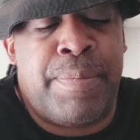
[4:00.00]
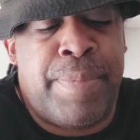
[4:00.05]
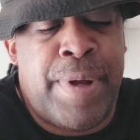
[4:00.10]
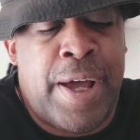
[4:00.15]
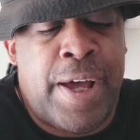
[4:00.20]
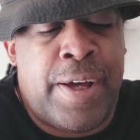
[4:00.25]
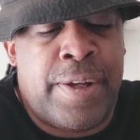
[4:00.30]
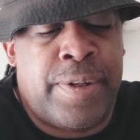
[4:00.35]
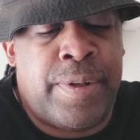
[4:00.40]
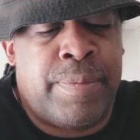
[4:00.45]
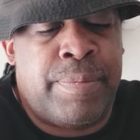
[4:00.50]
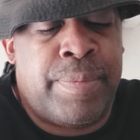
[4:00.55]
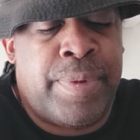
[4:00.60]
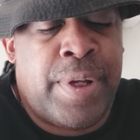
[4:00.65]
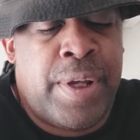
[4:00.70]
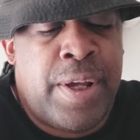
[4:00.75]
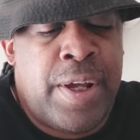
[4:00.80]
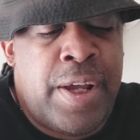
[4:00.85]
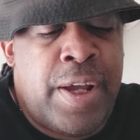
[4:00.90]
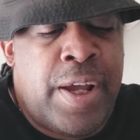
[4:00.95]
about them.
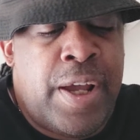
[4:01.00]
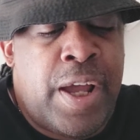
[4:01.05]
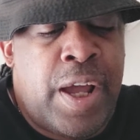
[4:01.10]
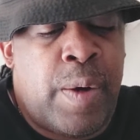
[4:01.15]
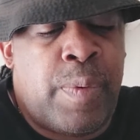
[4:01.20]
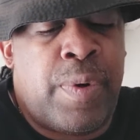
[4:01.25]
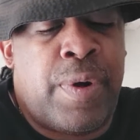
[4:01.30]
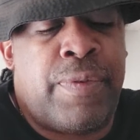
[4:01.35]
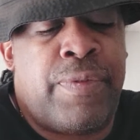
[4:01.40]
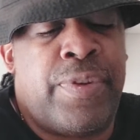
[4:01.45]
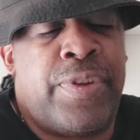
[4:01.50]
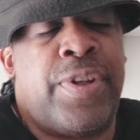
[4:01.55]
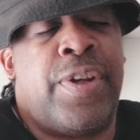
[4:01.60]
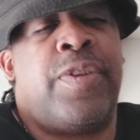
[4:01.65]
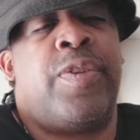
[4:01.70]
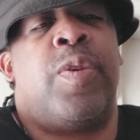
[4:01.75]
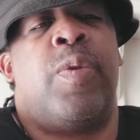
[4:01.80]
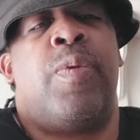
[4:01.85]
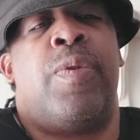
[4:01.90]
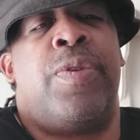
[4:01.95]
However,
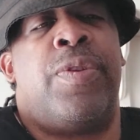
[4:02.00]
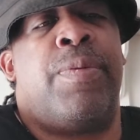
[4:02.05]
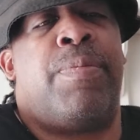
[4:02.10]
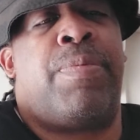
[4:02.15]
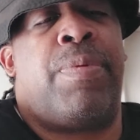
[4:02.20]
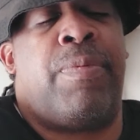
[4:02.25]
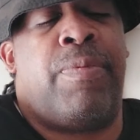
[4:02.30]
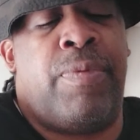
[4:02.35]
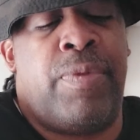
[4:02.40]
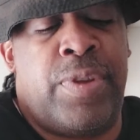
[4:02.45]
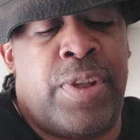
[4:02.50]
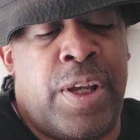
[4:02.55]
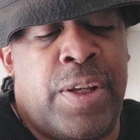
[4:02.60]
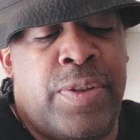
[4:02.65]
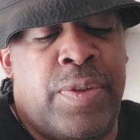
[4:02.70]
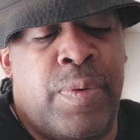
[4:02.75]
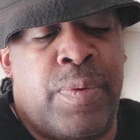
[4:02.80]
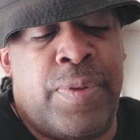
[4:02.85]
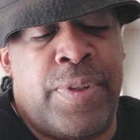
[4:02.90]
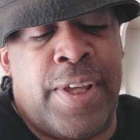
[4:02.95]
they're doing
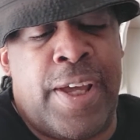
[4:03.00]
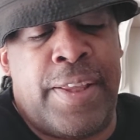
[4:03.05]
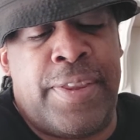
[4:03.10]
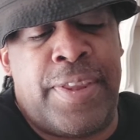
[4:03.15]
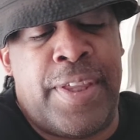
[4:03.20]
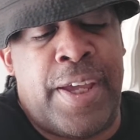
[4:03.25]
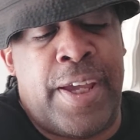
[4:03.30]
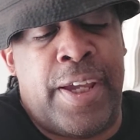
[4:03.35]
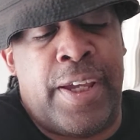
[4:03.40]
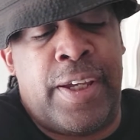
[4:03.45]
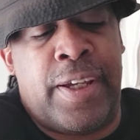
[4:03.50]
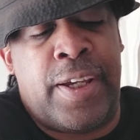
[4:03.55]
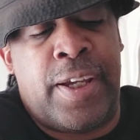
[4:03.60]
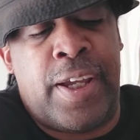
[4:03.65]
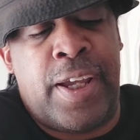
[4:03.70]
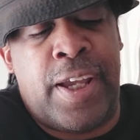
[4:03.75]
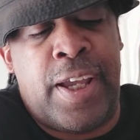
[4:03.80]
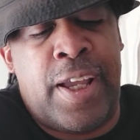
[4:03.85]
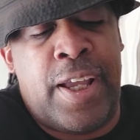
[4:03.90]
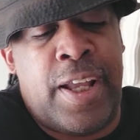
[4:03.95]
that thing.
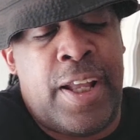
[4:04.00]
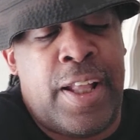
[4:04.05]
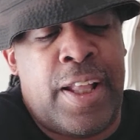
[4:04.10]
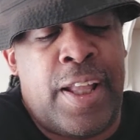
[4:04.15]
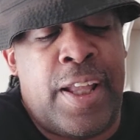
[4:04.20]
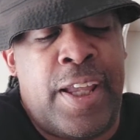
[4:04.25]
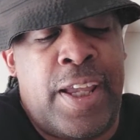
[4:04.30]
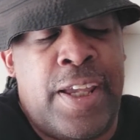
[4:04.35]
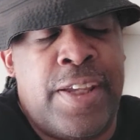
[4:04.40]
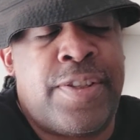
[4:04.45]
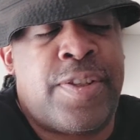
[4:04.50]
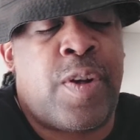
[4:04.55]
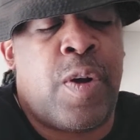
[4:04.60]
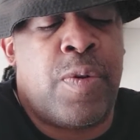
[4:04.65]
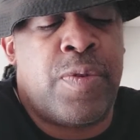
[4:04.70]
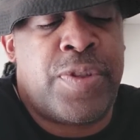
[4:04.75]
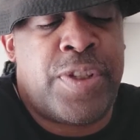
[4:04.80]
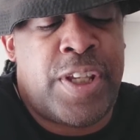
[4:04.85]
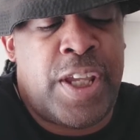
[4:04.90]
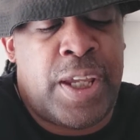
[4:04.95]
East
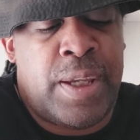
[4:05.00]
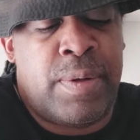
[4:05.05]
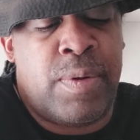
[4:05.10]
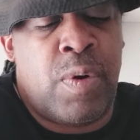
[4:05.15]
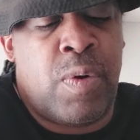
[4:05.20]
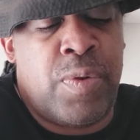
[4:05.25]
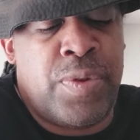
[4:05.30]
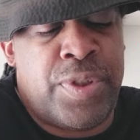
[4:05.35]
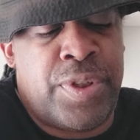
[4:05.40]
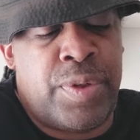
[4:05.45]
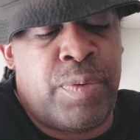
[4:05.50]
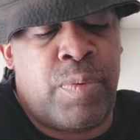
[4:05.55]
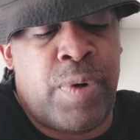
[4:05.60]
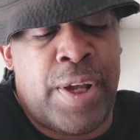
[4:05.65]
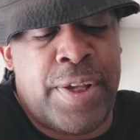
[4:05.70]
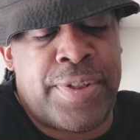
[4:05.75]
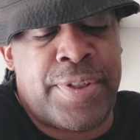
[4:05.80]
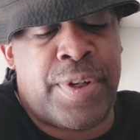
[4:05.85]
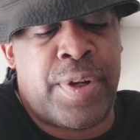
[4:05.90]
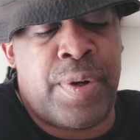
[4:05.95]
Coast team going to the
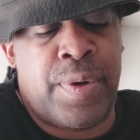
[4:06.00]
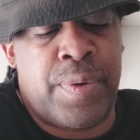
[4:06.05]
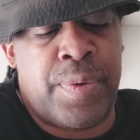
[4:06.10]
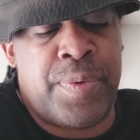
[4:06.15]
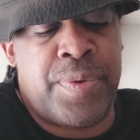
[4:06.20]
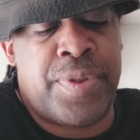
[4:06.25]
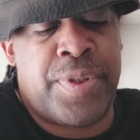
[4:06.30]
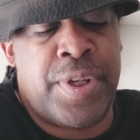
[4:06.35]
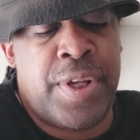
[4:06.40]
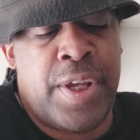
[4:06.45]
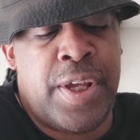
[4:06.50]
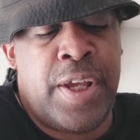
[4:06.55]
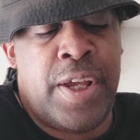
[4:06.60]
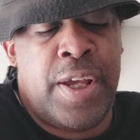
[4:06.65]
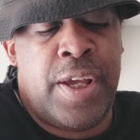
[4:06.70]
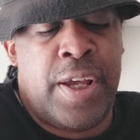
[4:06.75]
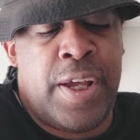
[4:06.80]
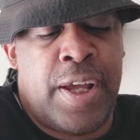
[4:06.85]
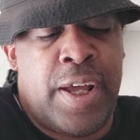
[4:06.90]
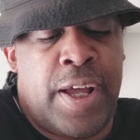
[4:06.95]
West Coast.
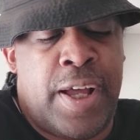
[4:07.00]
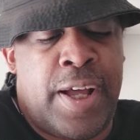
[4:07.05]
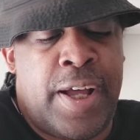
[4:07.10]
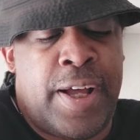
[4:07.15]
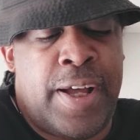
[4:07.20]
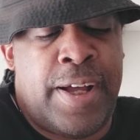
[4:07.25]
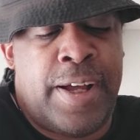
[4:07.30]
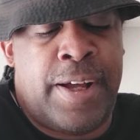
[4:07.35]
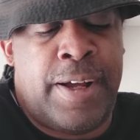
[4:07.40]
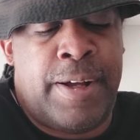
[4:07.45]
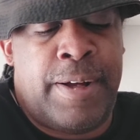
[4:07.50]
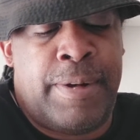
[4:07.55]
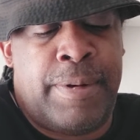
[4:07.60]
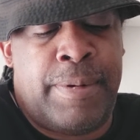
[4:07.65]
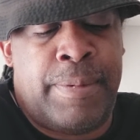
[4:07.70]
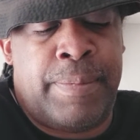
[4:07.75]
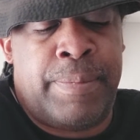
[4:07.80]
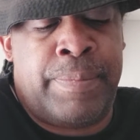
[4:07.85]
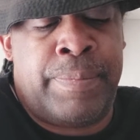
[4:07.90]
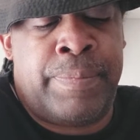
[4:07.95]

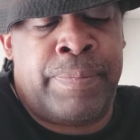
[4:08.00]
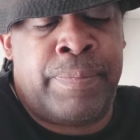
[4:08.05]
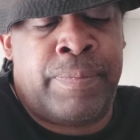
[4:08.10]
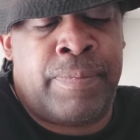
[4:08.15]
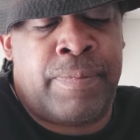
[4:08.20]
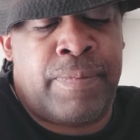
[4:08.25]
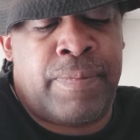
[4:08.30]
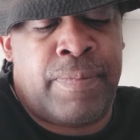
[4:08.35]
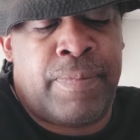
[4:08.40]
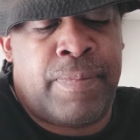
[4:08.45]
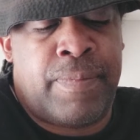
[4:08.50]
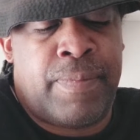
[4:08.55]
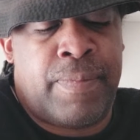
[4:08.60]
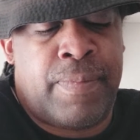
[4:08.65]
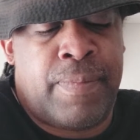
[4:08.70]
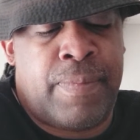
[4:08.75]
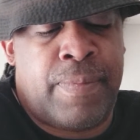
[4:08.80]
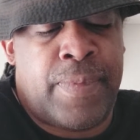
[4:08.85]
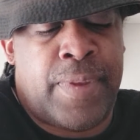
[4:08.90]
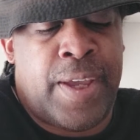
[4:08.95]

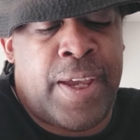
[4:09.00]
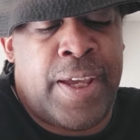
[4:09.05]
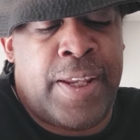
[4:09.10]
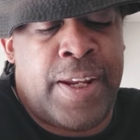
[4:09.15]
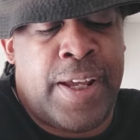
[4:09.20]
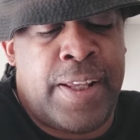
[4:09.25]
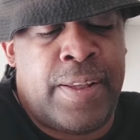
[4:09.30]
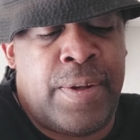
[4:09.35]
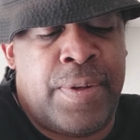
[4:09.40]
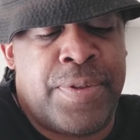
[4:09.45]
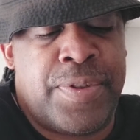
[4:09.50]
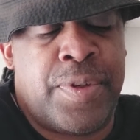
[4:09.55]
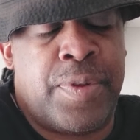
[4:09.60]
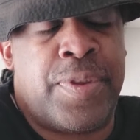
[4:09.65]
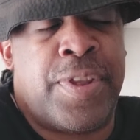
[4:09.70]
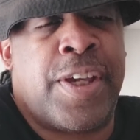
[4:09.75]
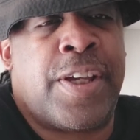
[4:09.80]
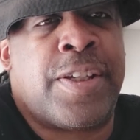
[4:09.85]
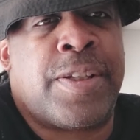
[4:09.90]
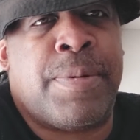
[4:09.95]
And I also
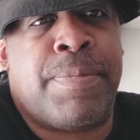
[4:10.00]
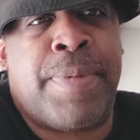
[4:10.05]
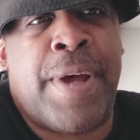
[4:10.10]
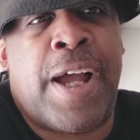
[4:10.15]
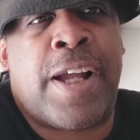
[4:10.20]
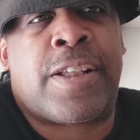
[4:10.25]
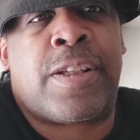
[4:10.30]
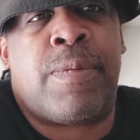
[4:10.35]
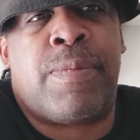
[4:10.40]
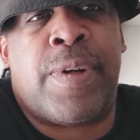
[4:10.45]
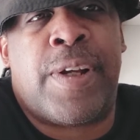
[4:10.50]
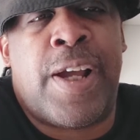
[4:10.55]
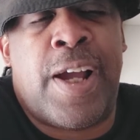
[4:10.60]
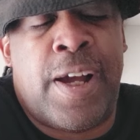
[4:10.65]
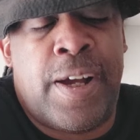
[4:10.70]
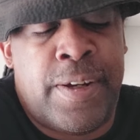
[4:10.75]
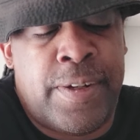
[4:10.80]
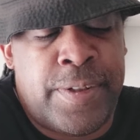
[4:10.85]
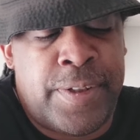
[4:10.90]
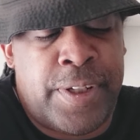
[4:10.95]
think it's a back to
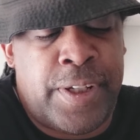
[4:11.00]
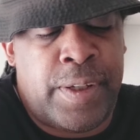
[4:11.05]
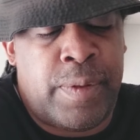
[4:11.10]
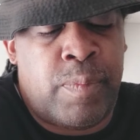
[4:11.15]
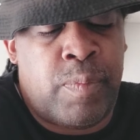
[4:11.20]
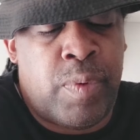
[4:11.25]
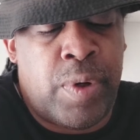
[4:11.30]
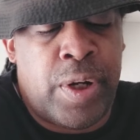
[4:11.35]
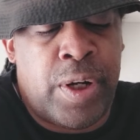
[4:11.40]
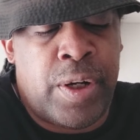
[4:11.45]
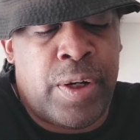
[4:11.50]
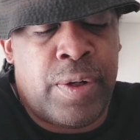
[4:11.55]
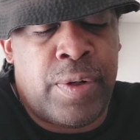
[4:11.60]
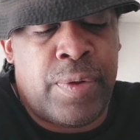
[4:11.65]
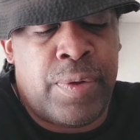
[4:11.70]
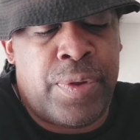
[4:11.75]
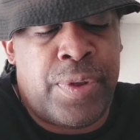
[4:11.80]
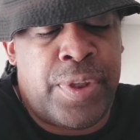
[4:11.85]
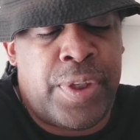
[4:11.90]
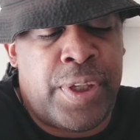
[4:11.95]
reality
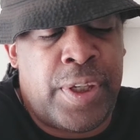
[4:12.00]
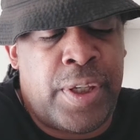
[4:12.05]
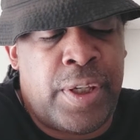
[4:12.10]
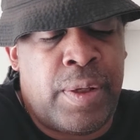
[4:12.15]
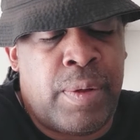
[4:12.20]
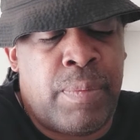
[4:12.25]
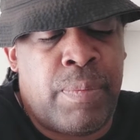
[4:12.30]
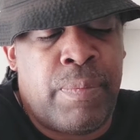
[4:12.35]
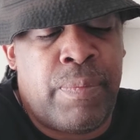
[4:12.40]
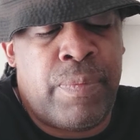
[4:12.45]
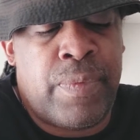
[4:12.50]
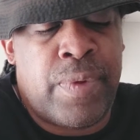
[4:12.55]
where the